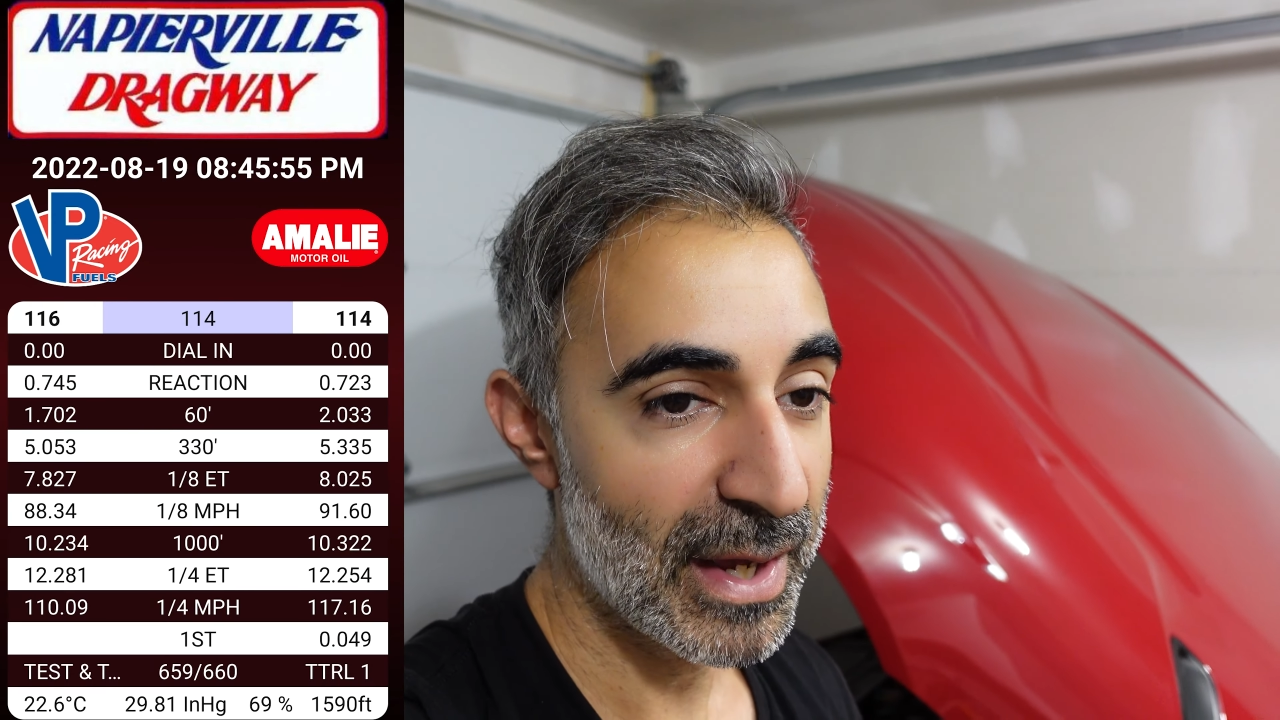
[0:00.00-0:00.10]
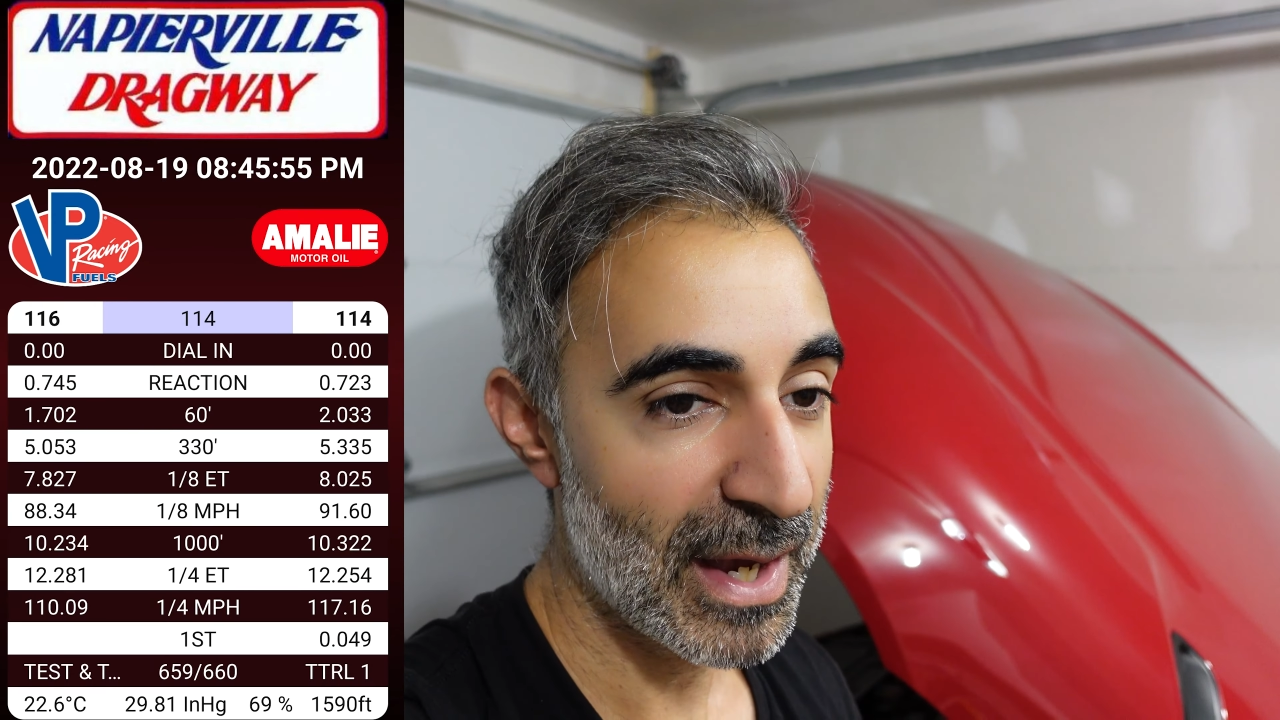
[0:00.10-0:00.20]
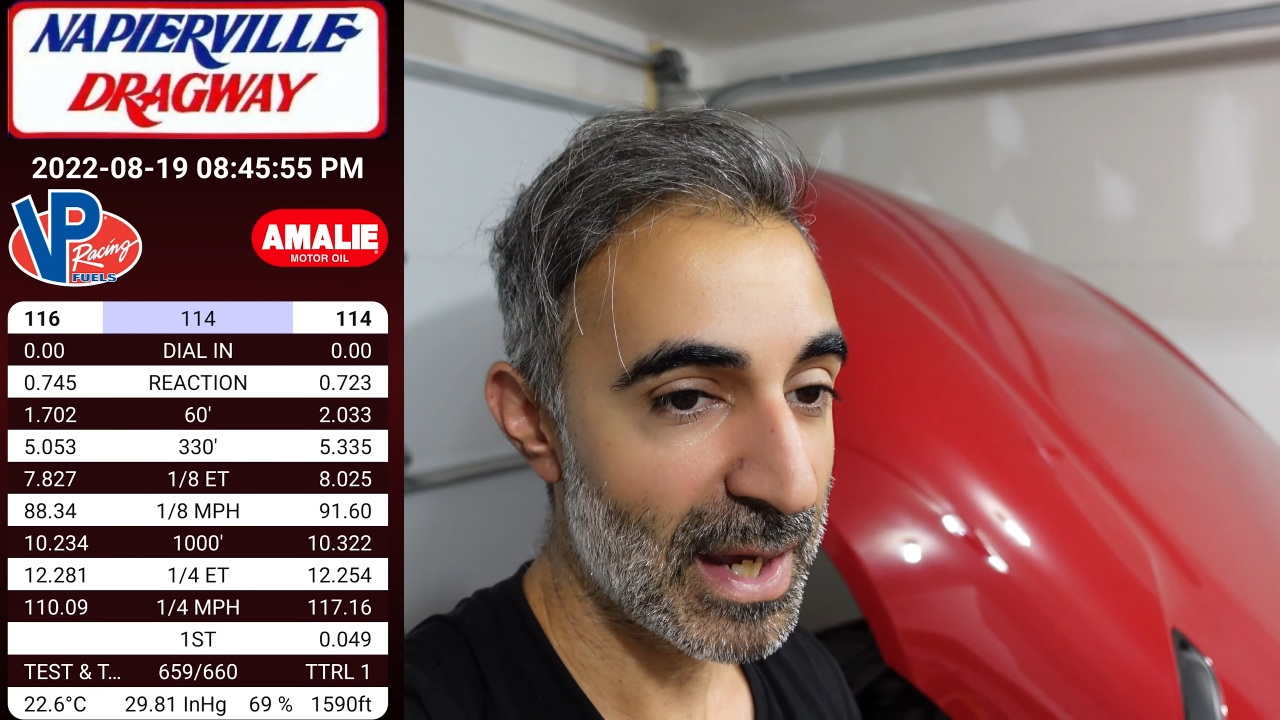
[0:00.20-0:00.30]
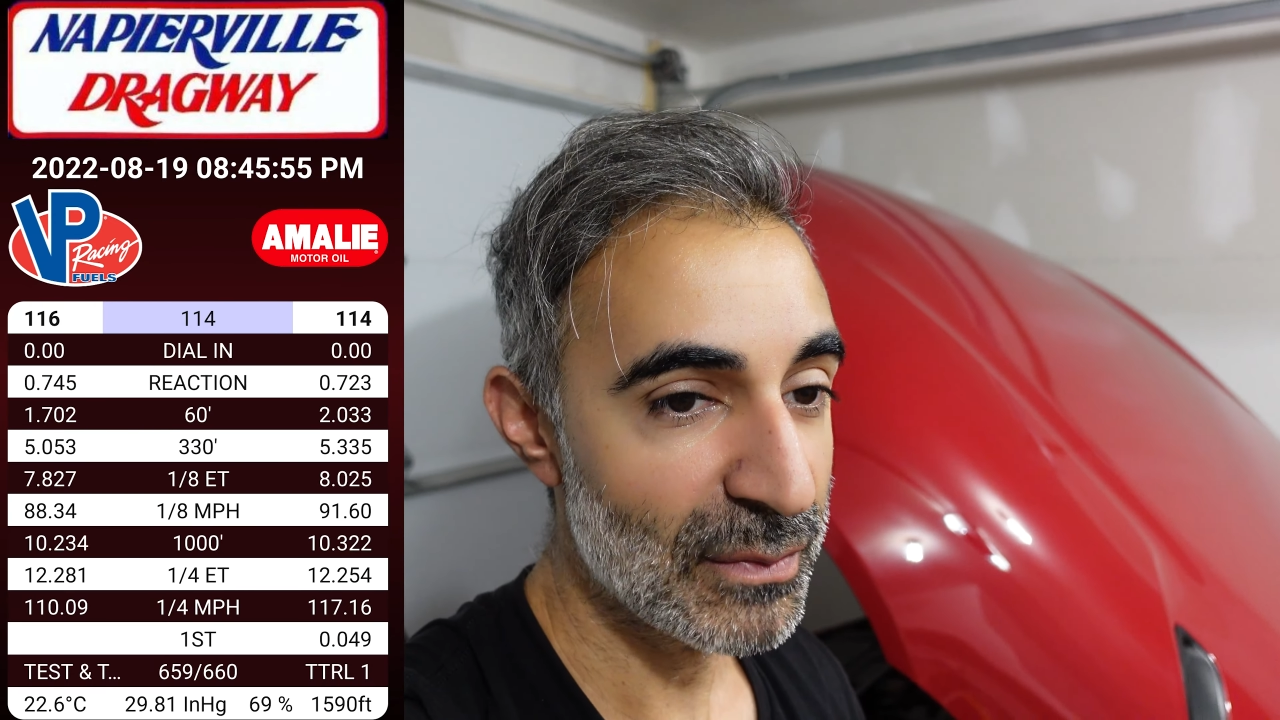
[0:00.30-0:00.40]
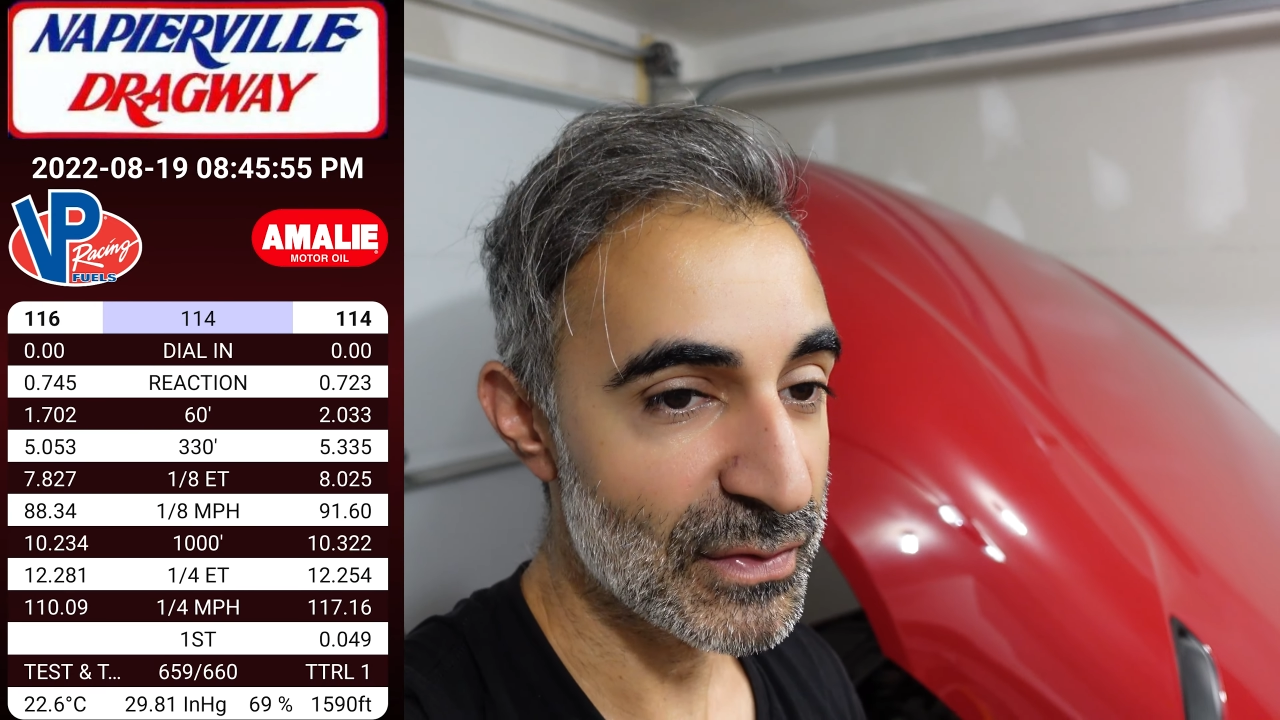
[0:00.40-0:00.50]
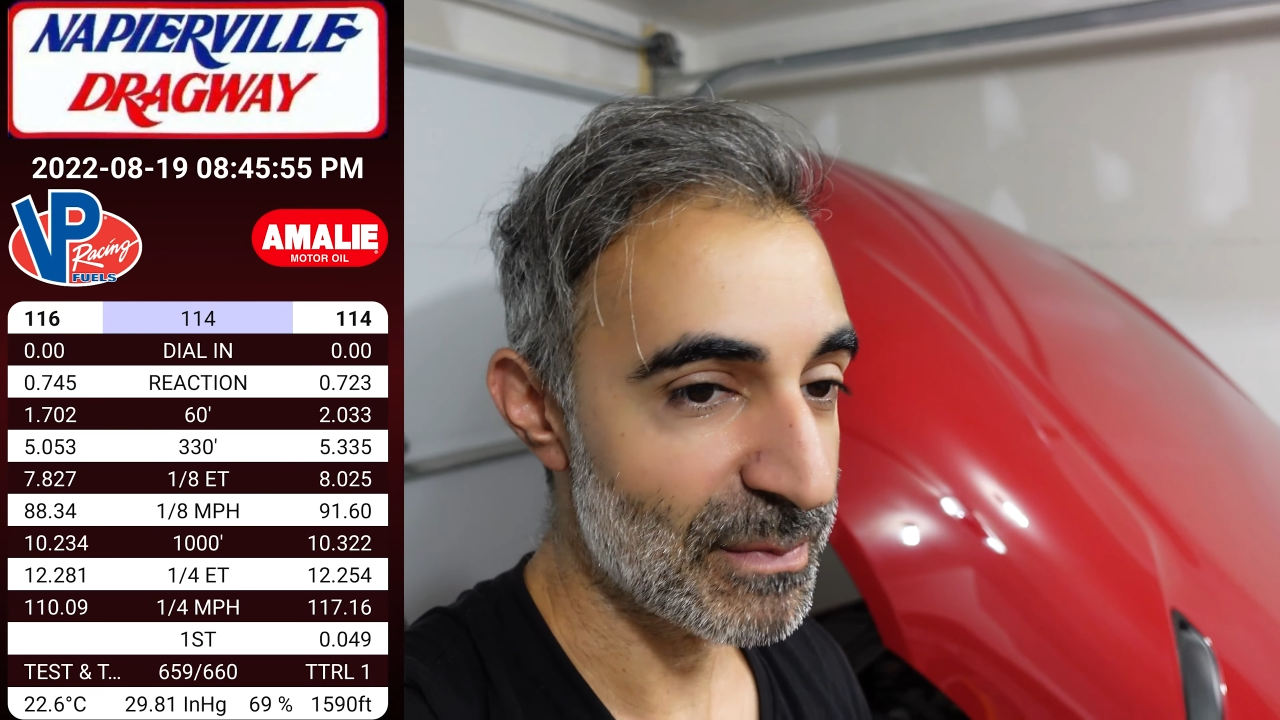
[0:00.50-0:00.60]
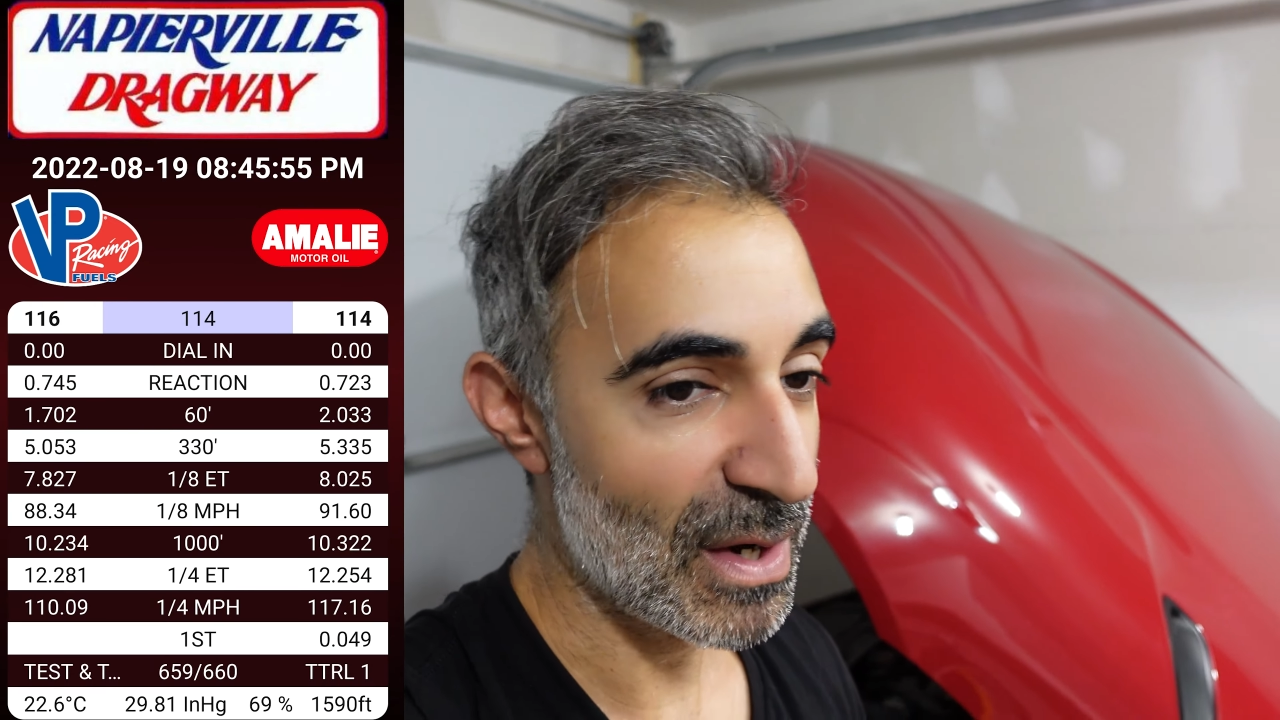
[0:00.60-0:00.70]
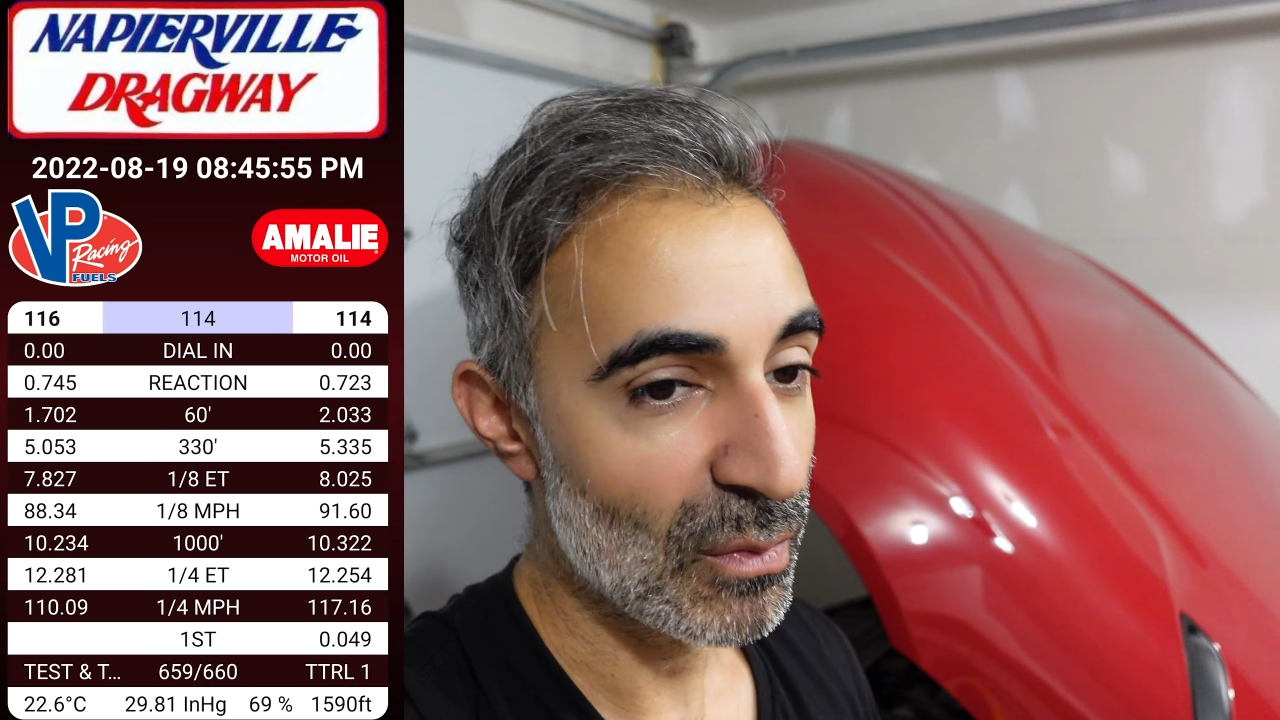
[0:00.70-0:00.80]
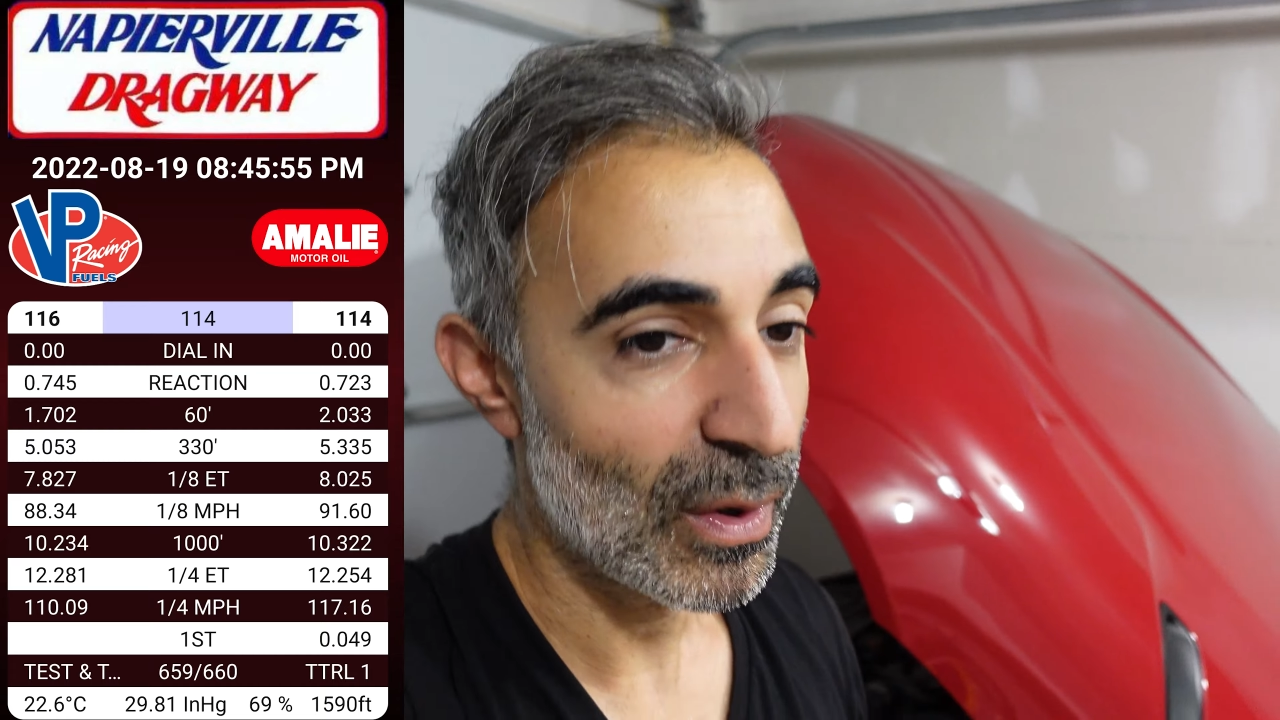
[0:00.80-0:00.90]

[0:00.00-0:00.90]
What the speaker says: had was about